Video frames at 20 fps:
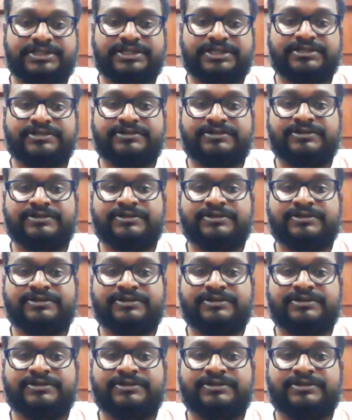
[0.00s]
like that.
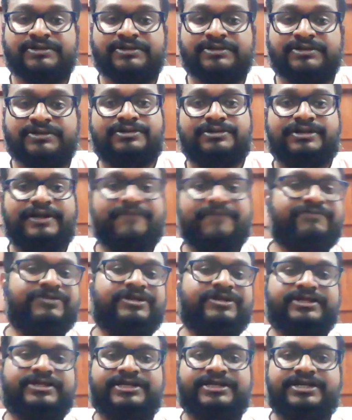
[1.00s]
So
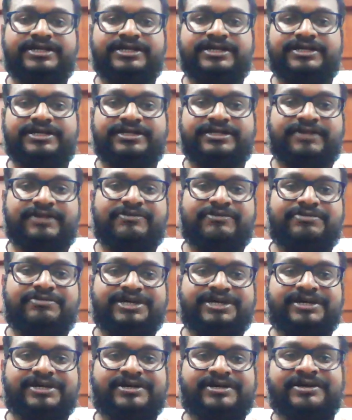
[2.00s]
definitely there will
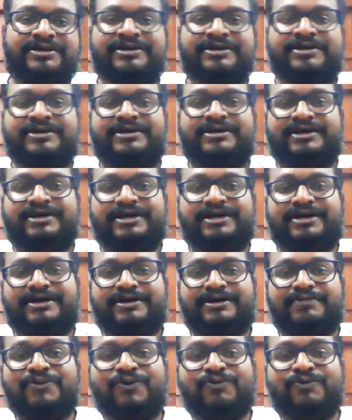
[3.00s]
be a
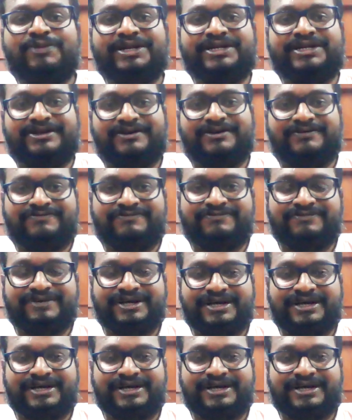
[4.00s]
movement of